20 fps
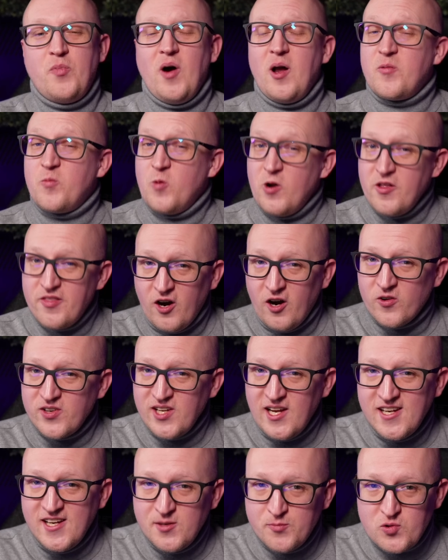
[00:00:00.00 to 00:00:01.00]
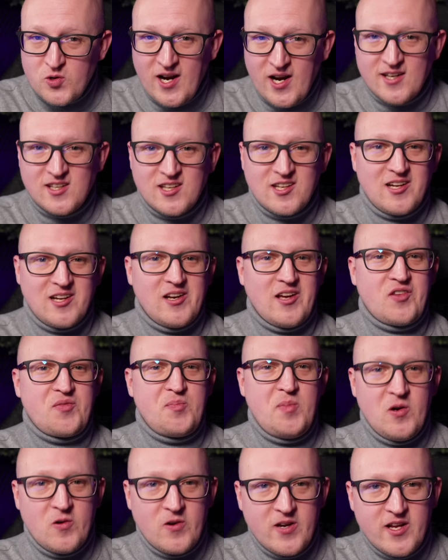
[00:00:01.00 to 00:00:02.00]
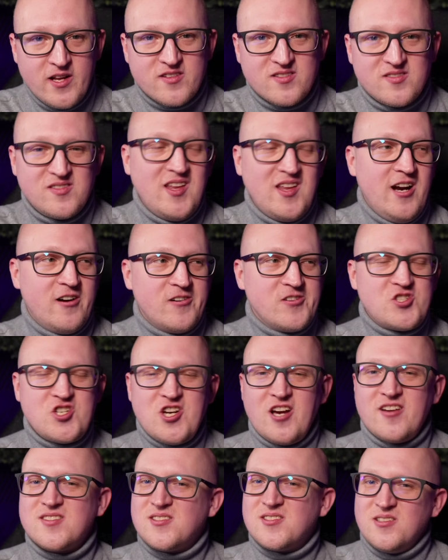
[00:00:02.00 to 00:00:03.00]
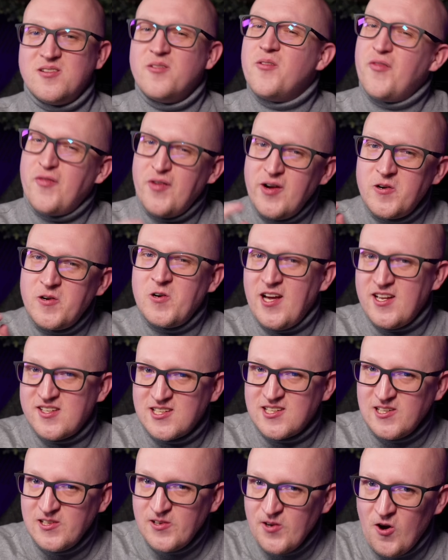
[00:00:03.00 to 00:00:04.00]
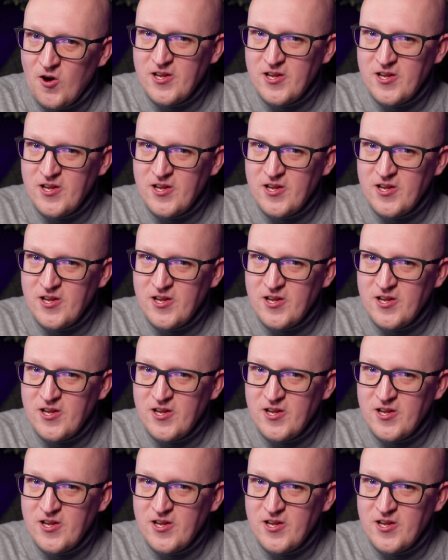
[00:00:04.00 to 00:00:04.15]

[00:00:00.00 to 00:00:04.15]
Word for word: but without any practical experience, they're just theoretical